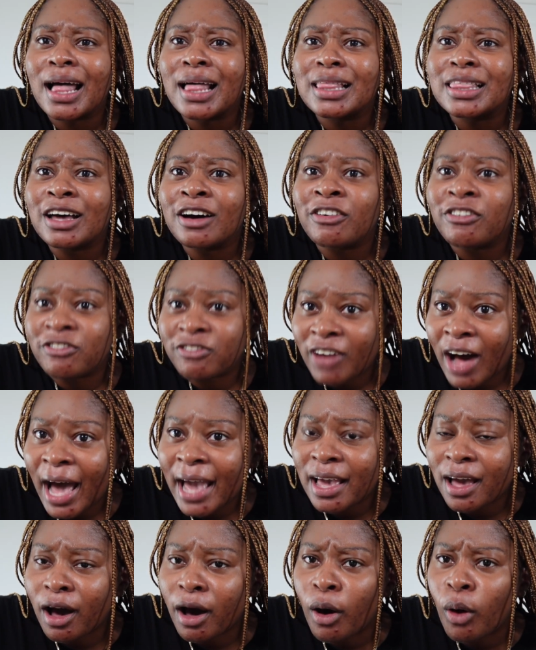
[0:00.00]
The
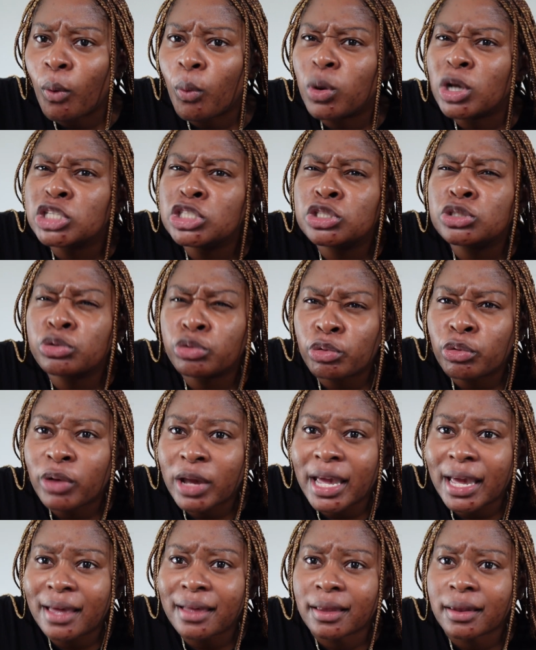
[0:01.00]
fire was
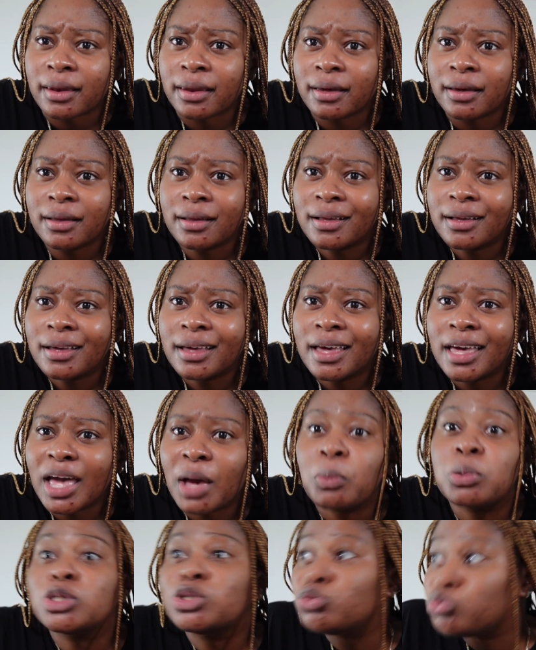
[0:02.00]
real.
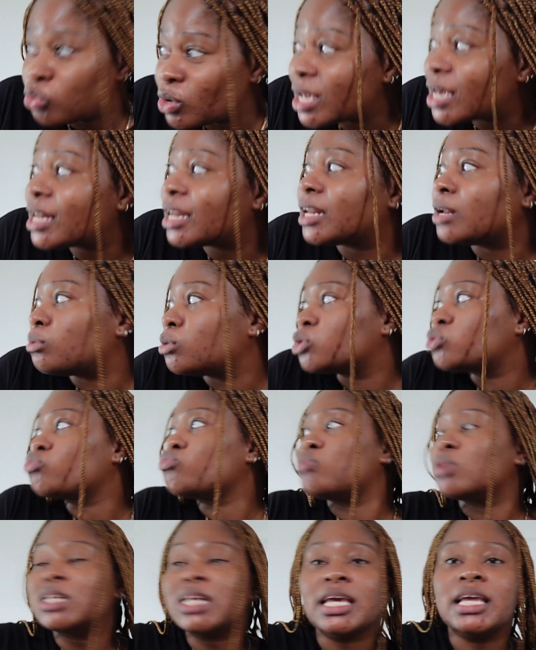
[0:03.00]
It was real, and it was
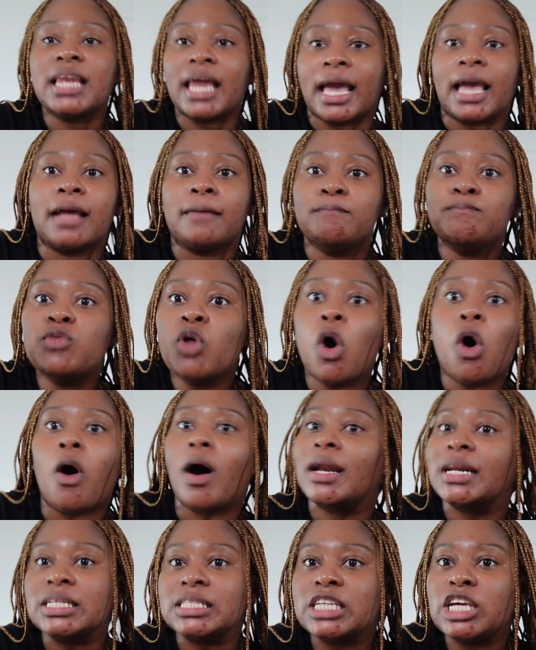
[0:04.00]
really like,
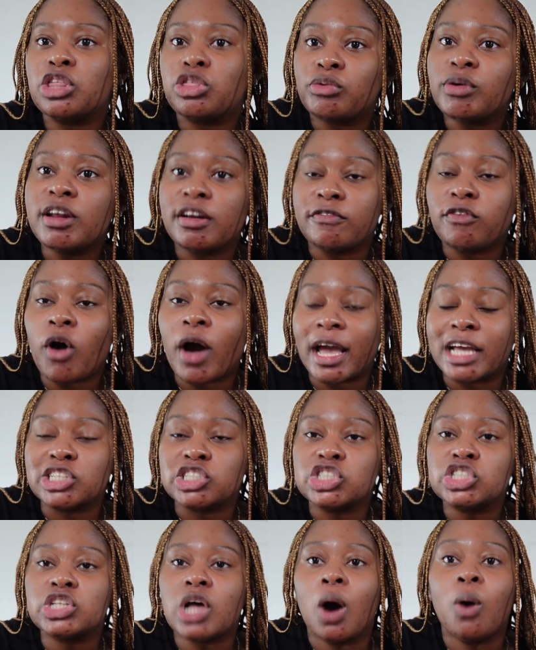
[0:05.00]
honestly, 3 to 4
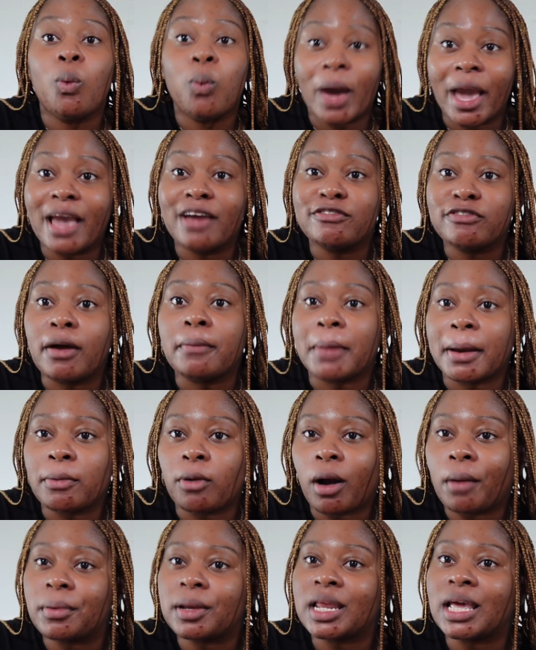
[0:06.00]
inches away from my
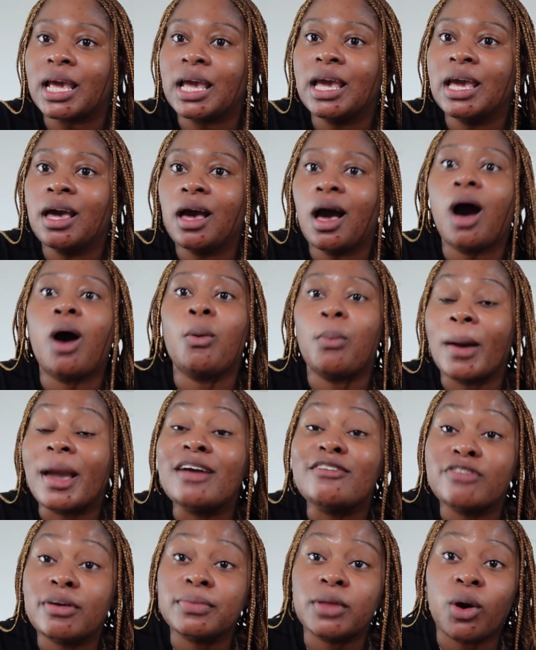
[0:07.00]
property, away
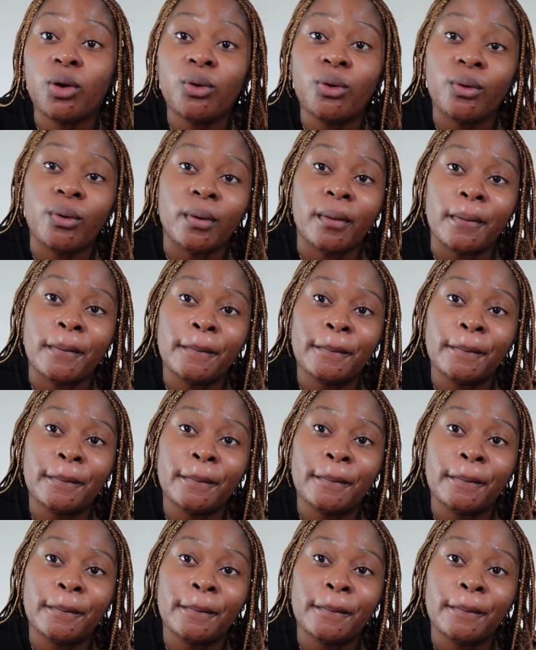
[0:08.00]
from the home.